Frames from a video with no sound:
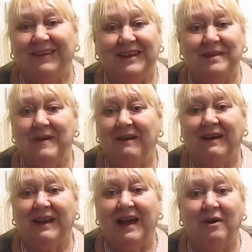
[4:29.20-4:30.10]
In
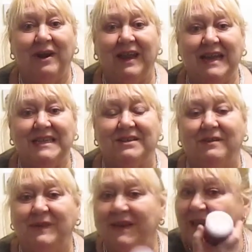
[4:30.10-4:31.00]
about an hour later, I
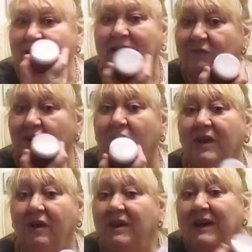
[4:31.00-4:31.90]
feel like I haven't got
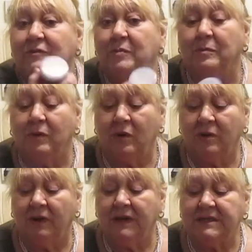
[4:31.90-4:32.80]
any on. I have to put
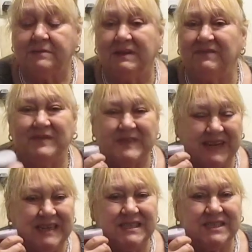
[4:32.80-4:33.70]
more on. It's, my
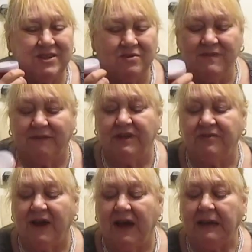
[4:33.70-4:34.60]
skin's so very
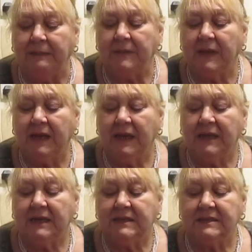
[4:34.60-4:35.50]
dry.
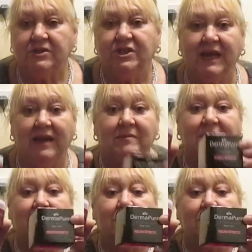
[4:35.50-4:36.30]
So she gave me that,